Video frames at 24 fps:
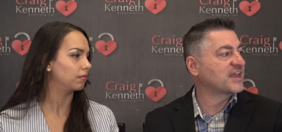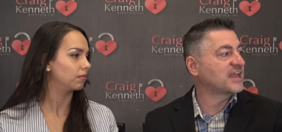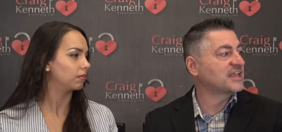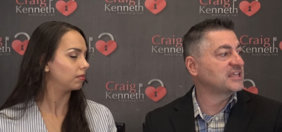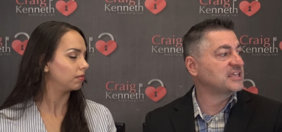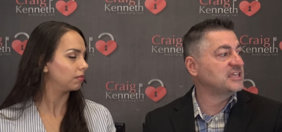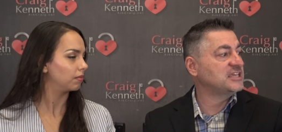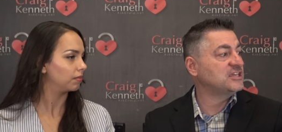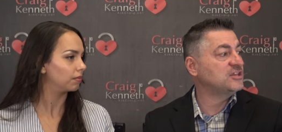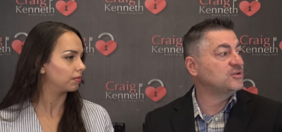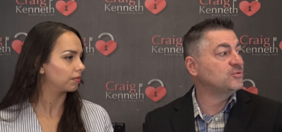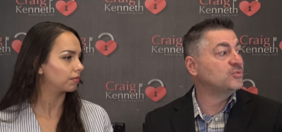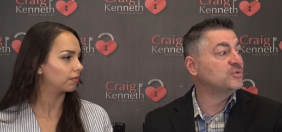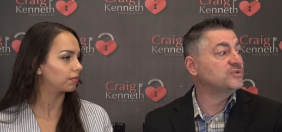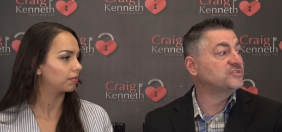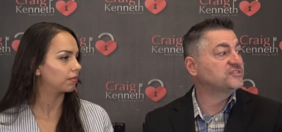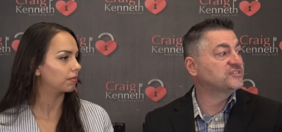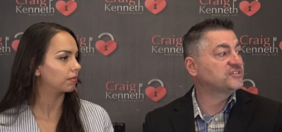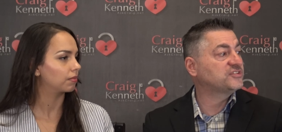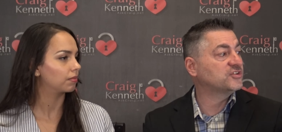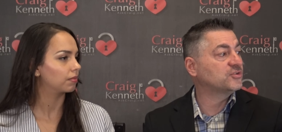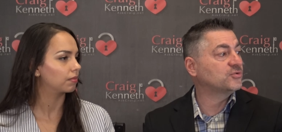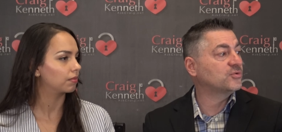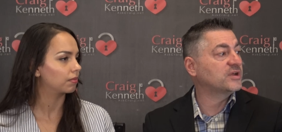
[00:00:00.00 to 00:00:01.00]
Speaker 1: that he
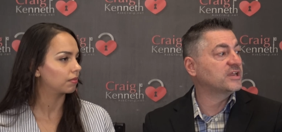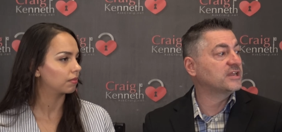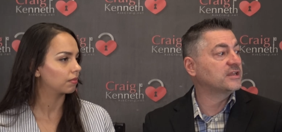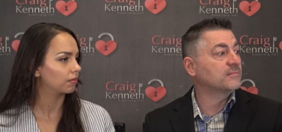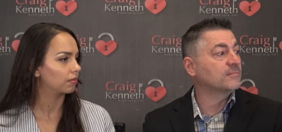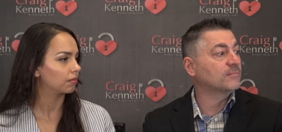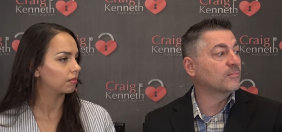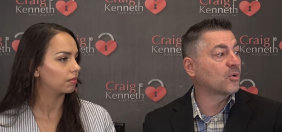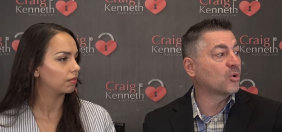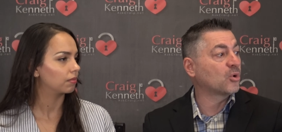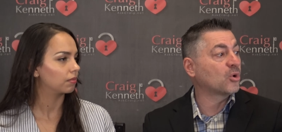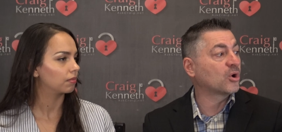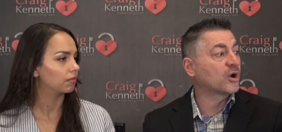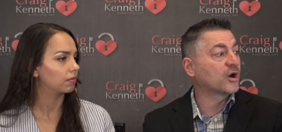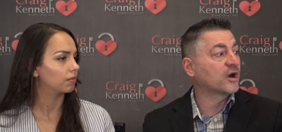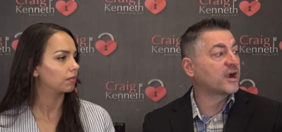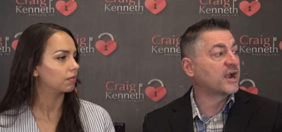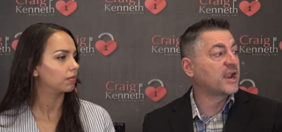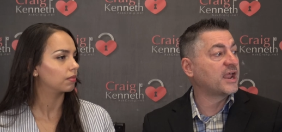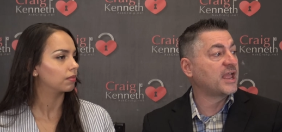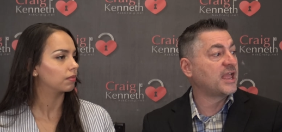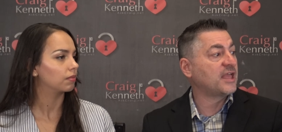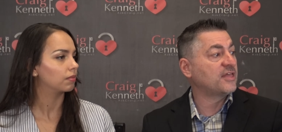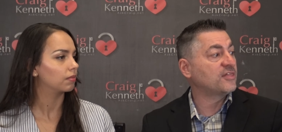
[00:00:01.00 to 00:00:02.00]
was doing
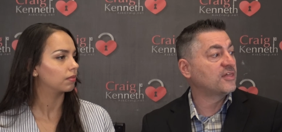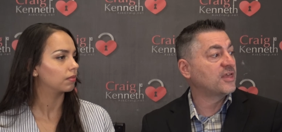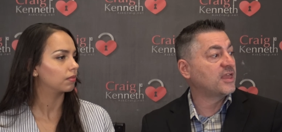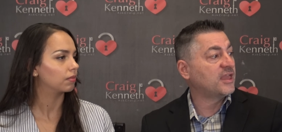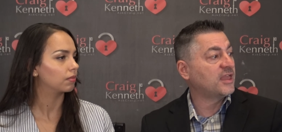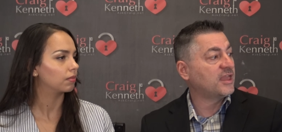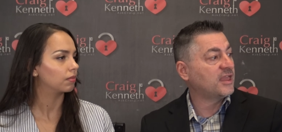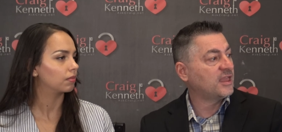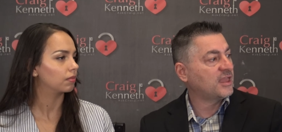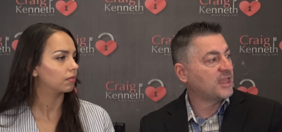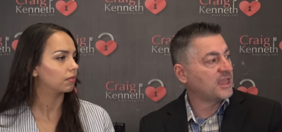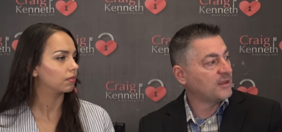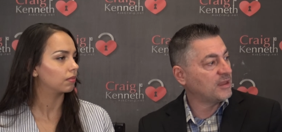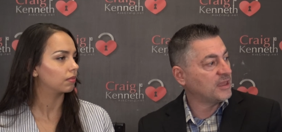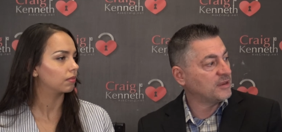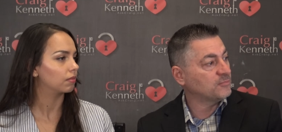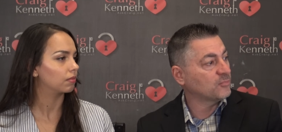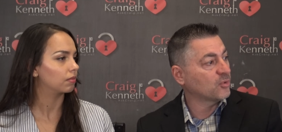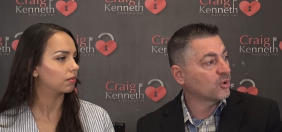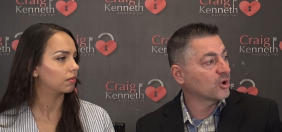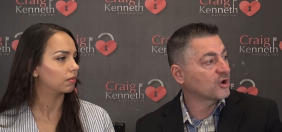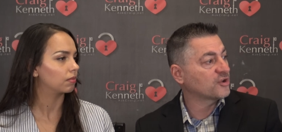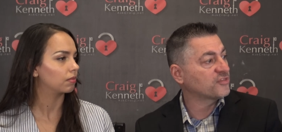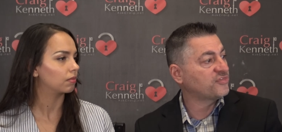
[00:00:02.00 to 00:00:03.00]
more
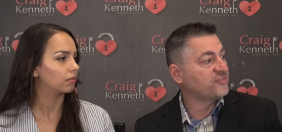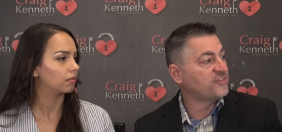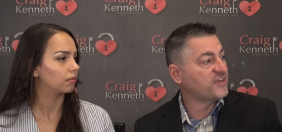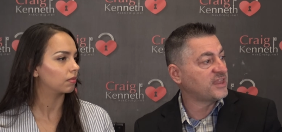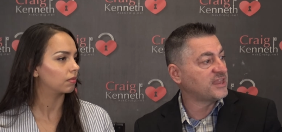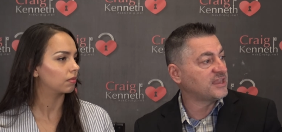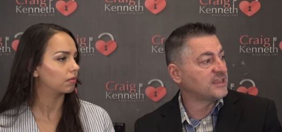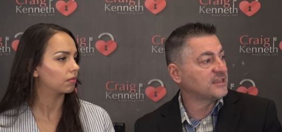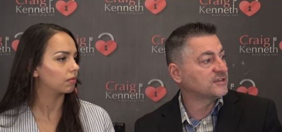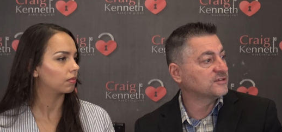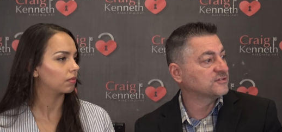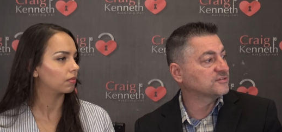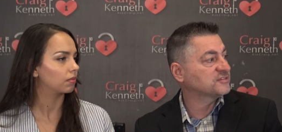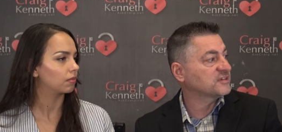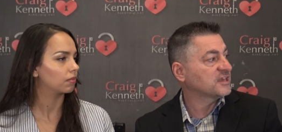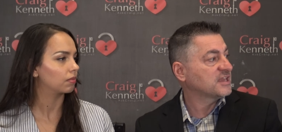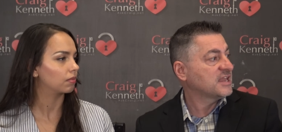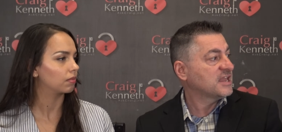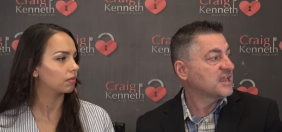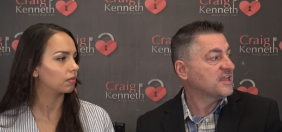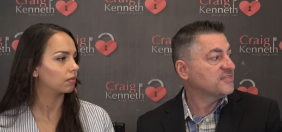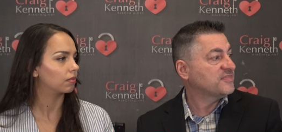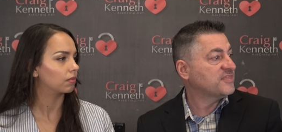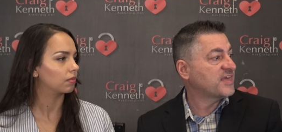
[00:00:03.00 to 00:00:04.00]
and more things
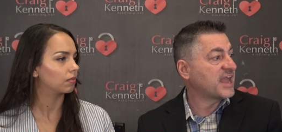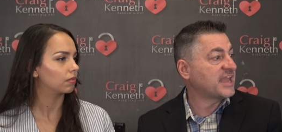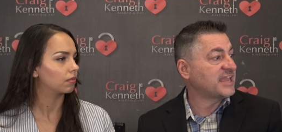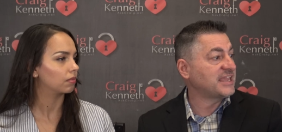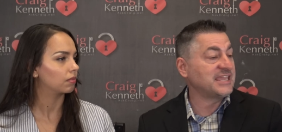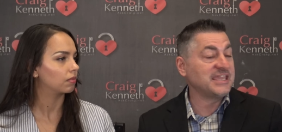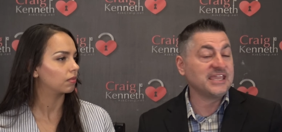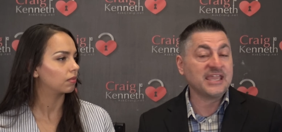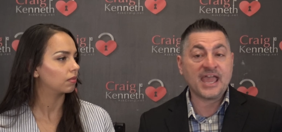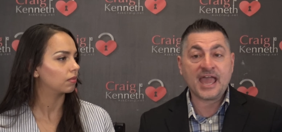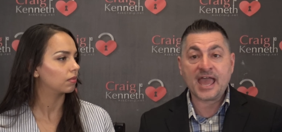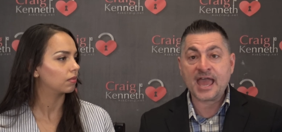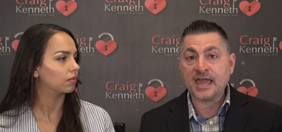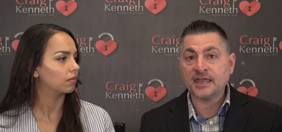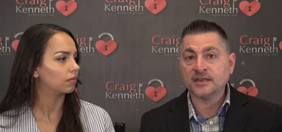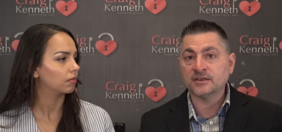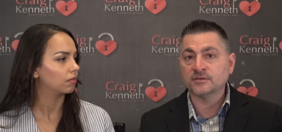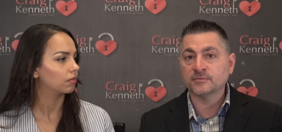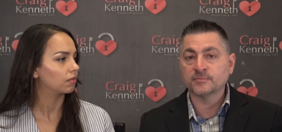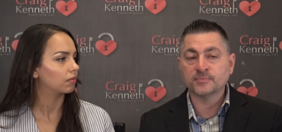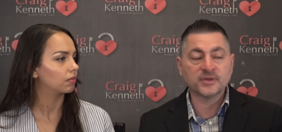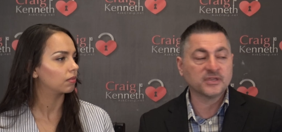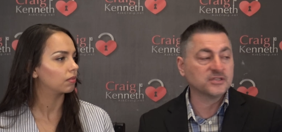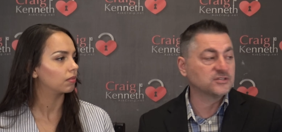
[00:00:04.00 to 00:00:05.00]
that he
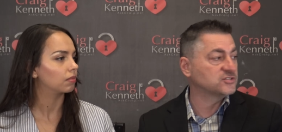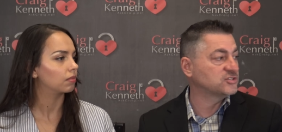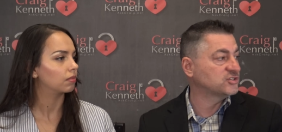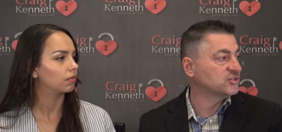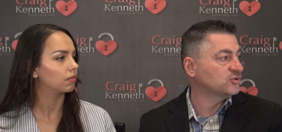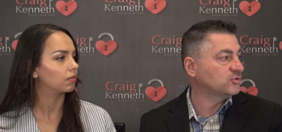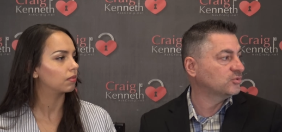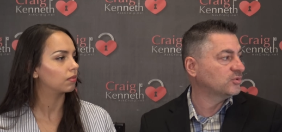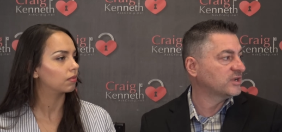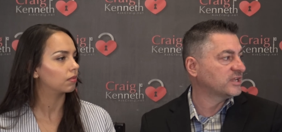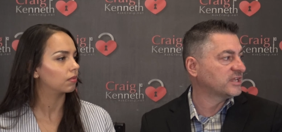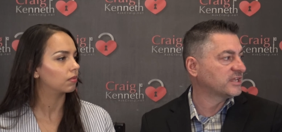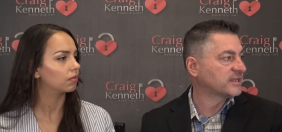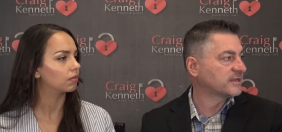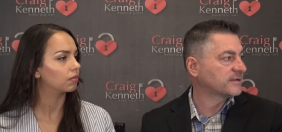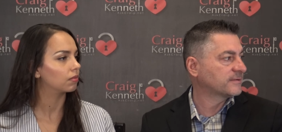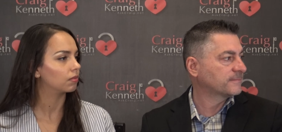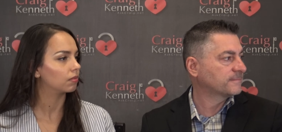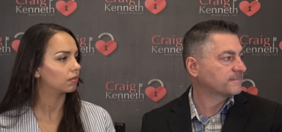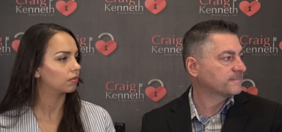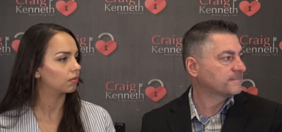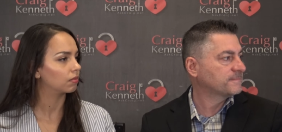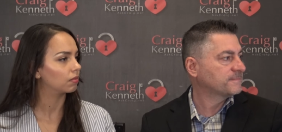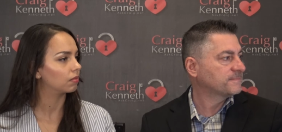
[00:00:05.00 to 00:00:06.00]
hadn't been
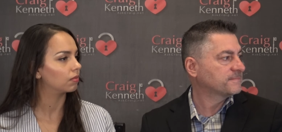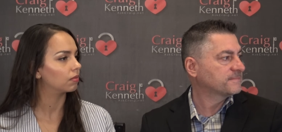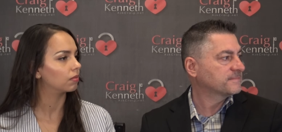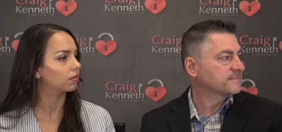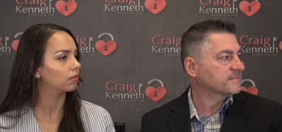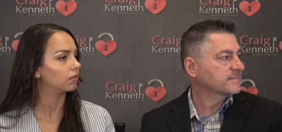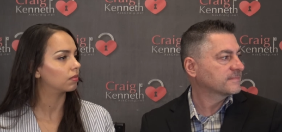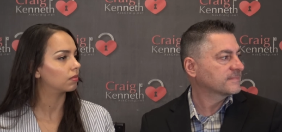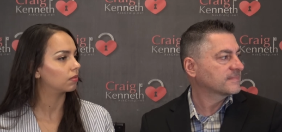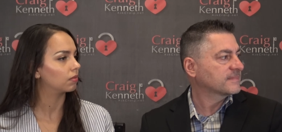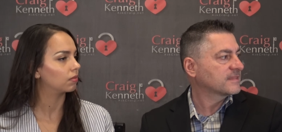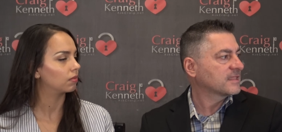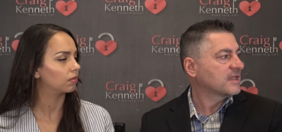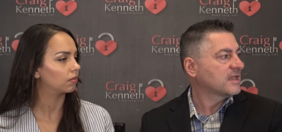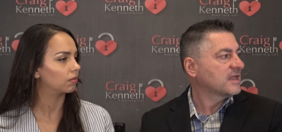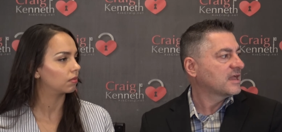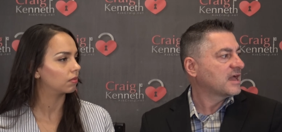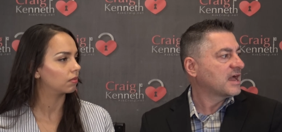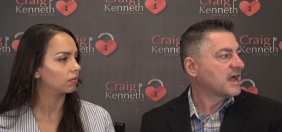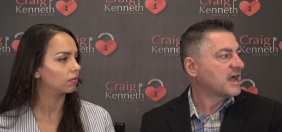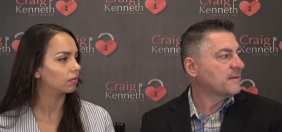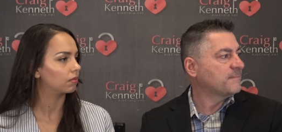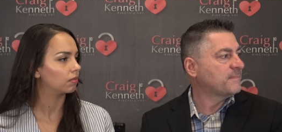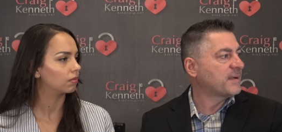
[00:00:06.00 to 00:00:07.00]
doing.
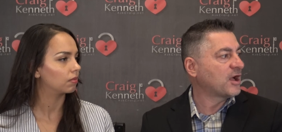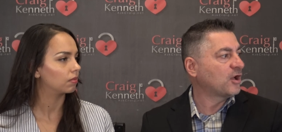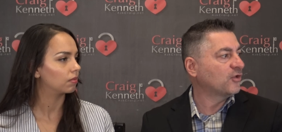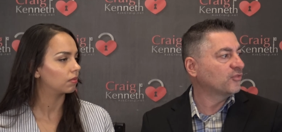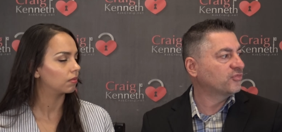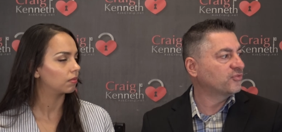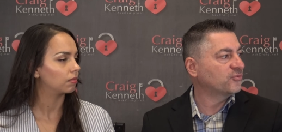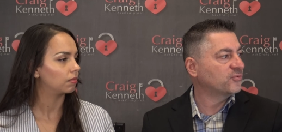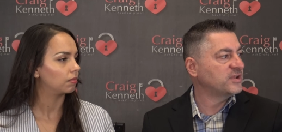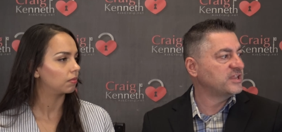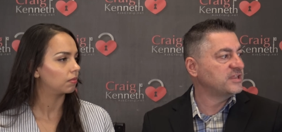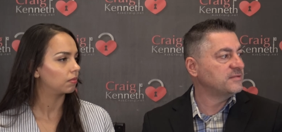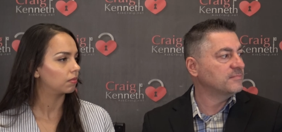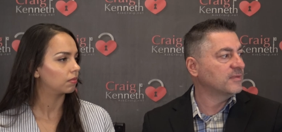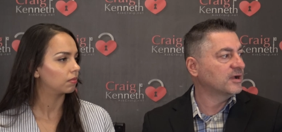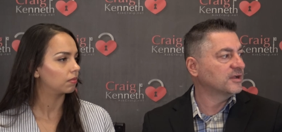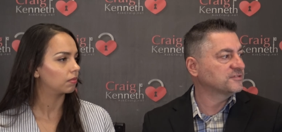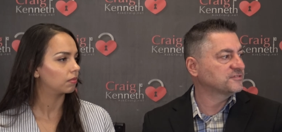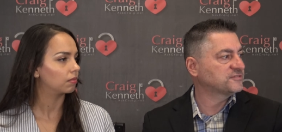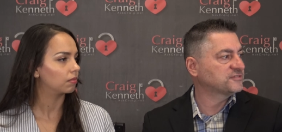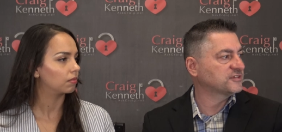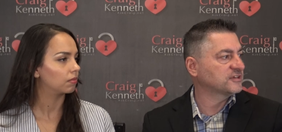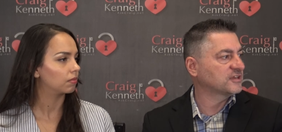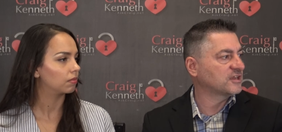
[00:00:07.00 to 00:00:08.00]
About three
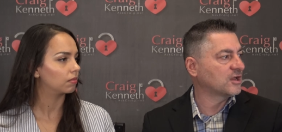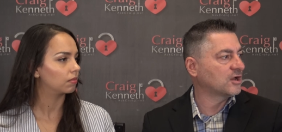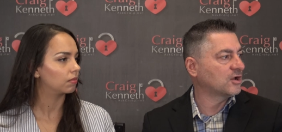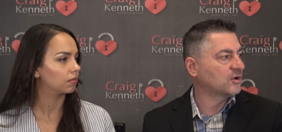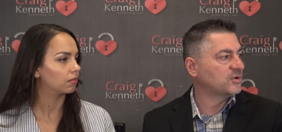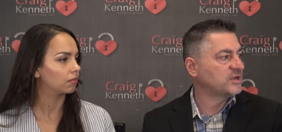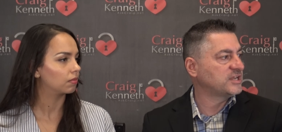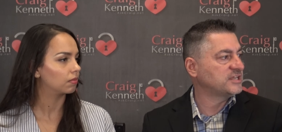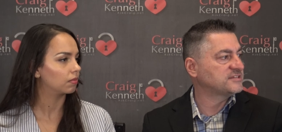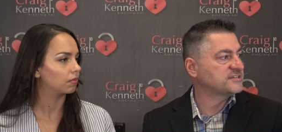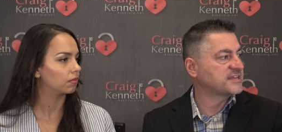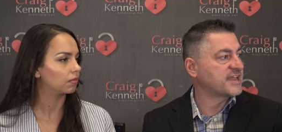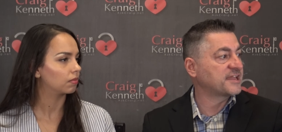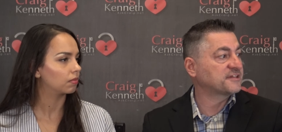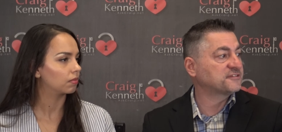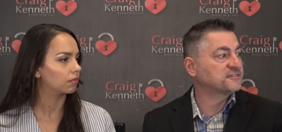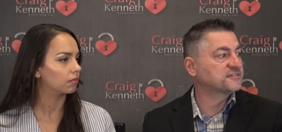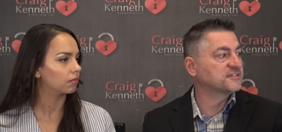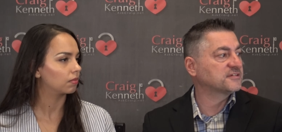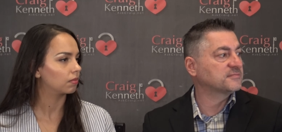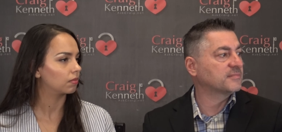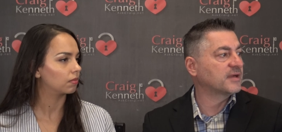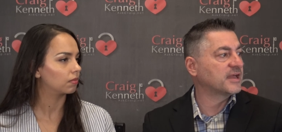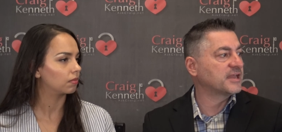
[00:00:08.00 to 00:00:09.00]
months ago, he
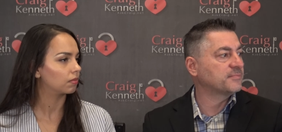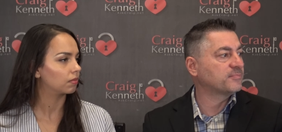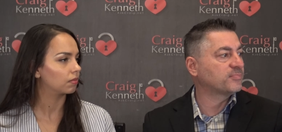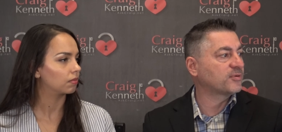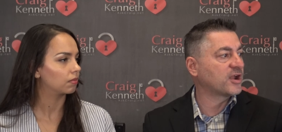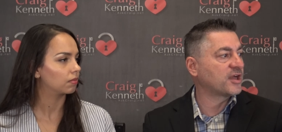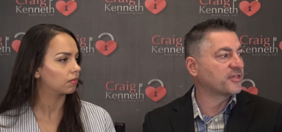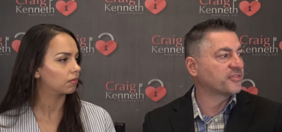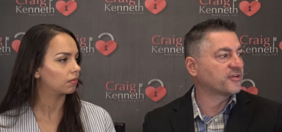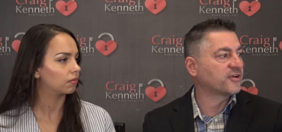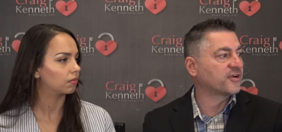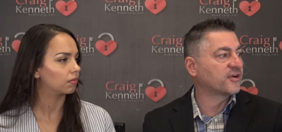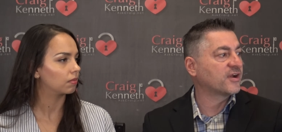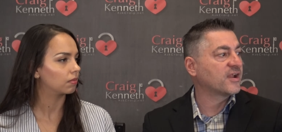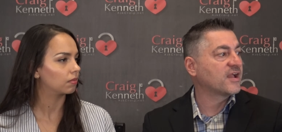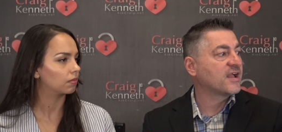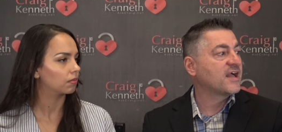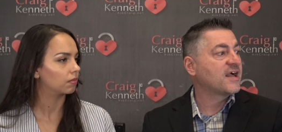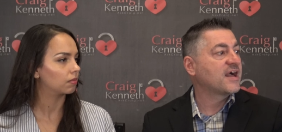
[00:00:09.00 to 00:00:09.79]
texted my brother